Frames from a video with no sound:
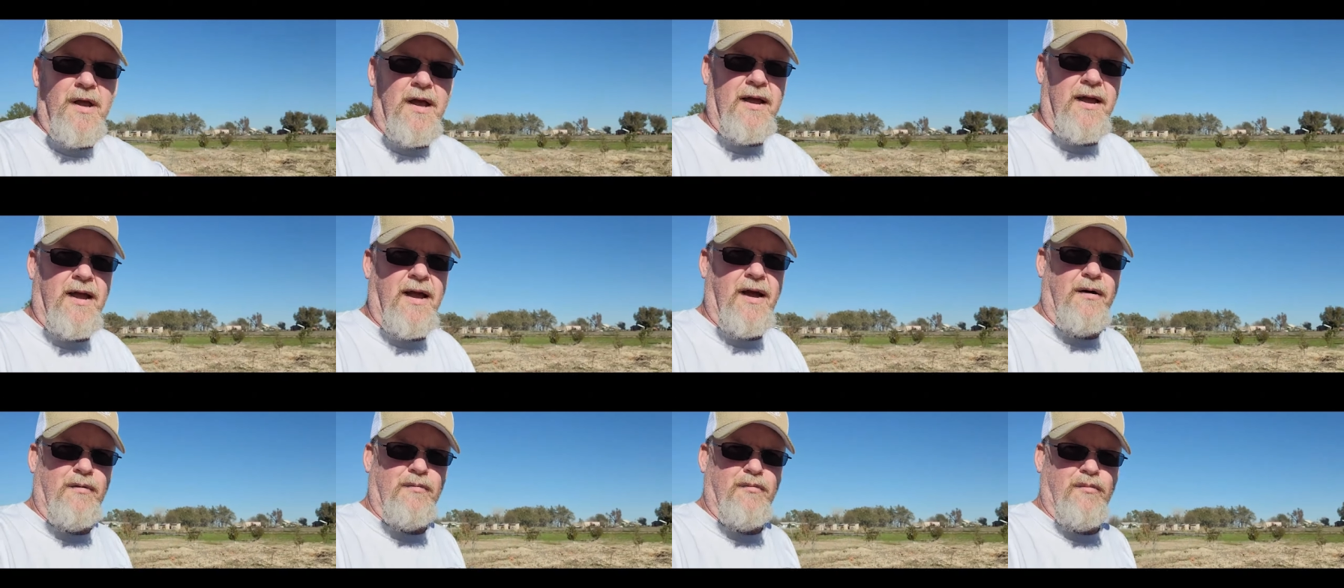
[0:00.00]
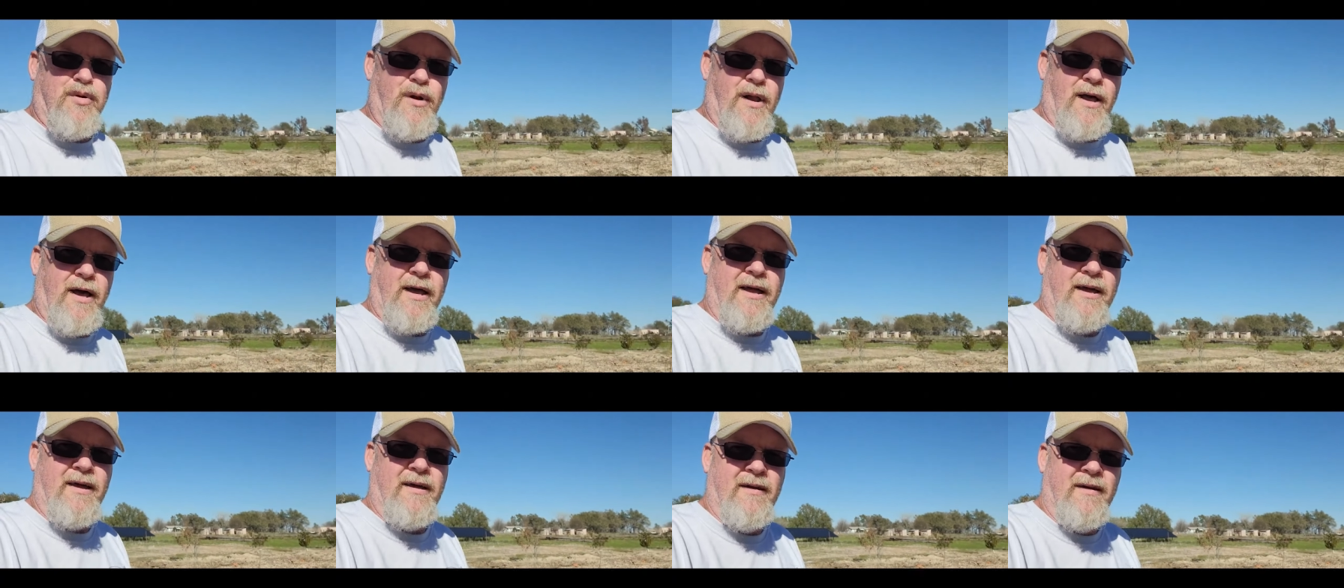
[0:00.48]
hang out and
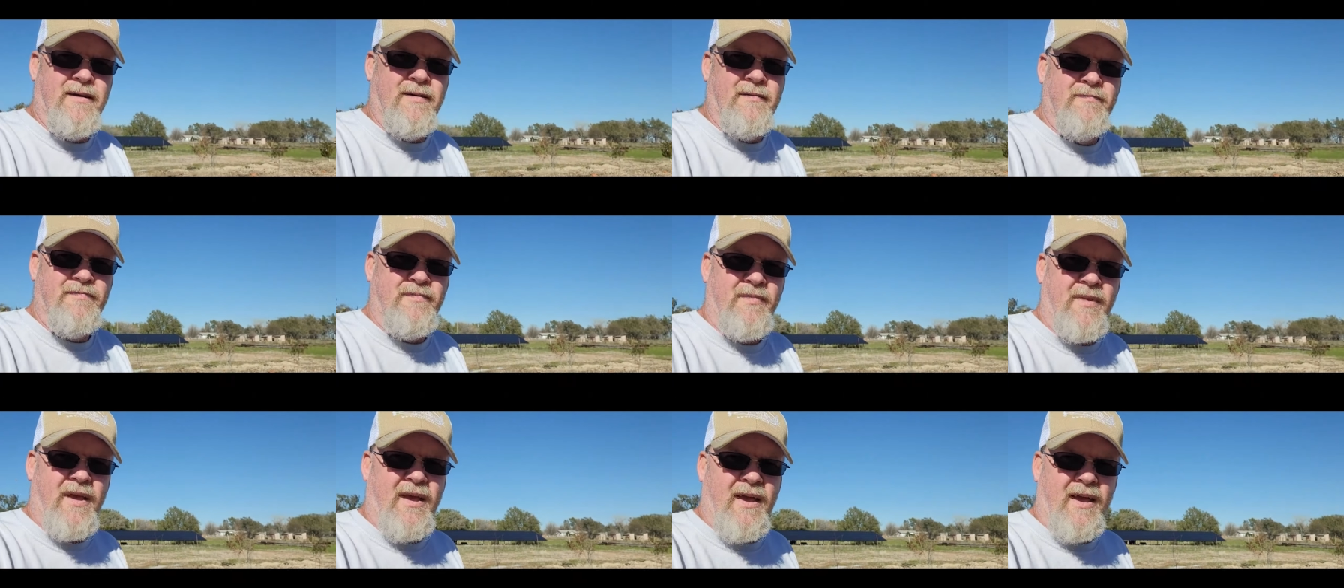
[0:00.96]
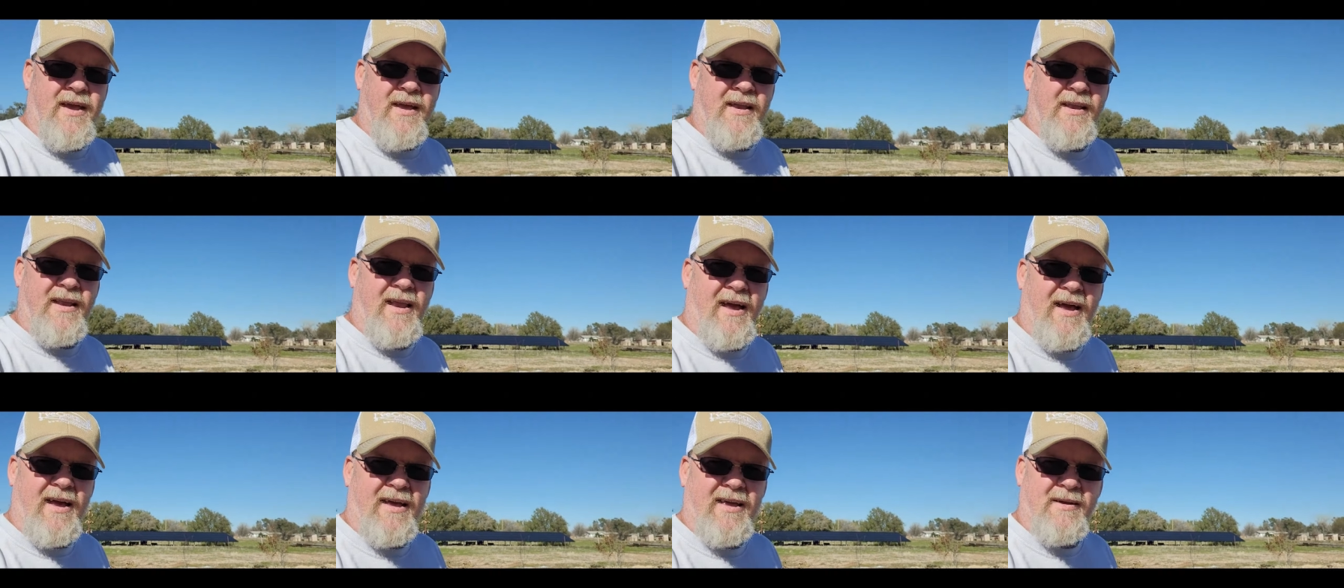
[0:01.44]
play.
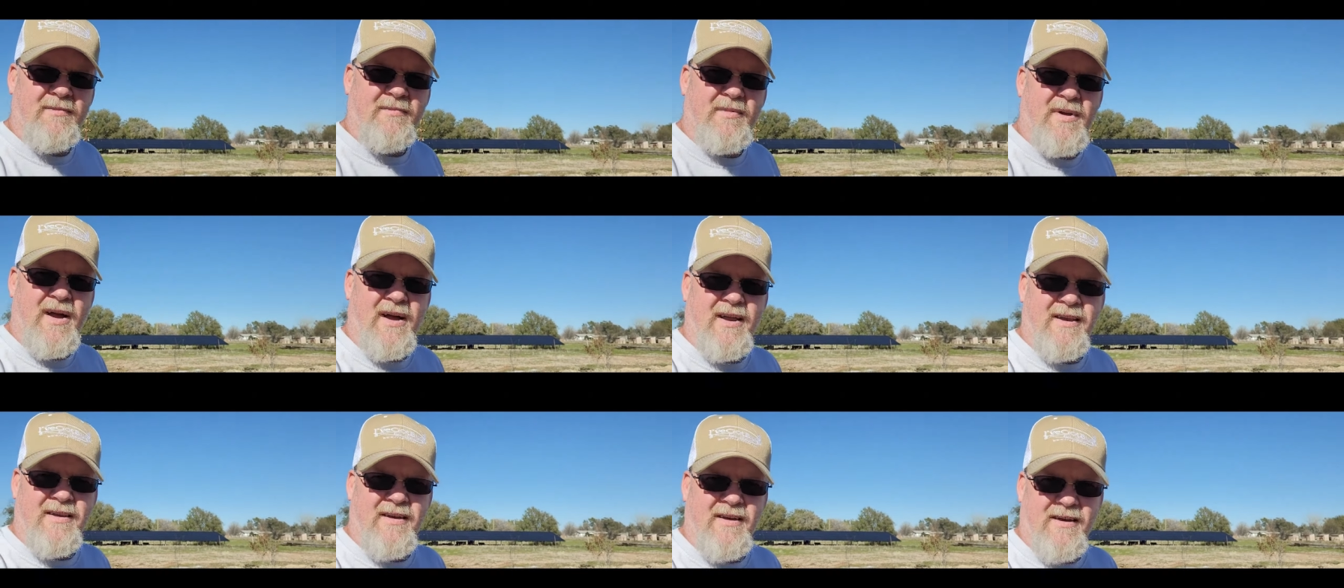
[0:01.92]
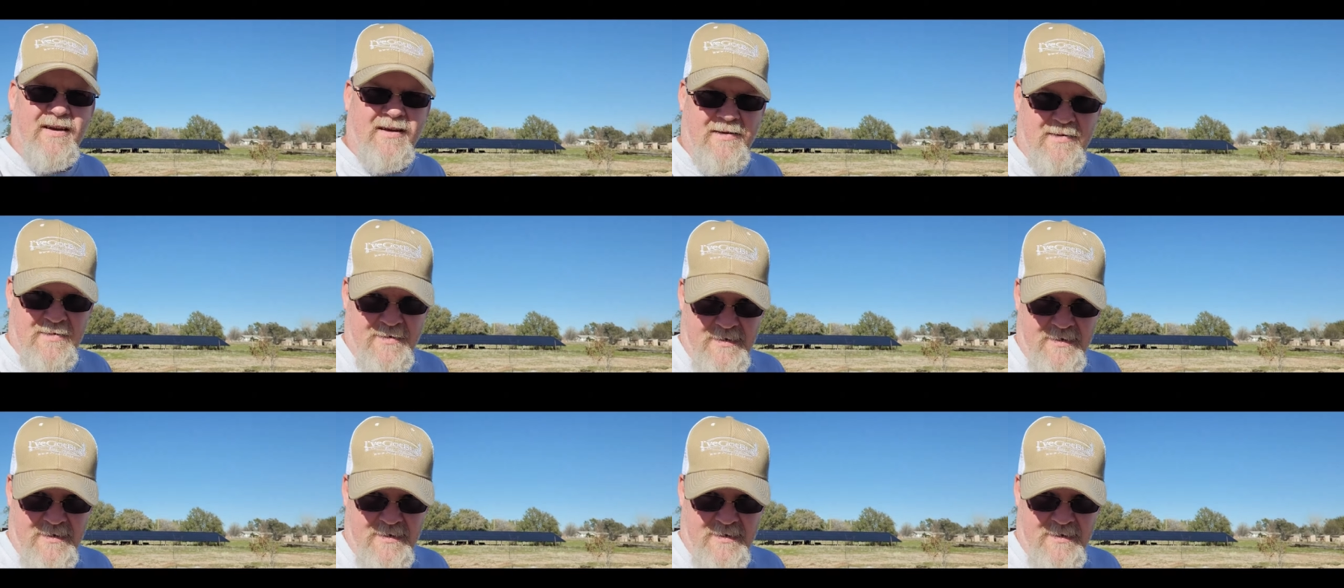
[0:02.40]
And I am kind of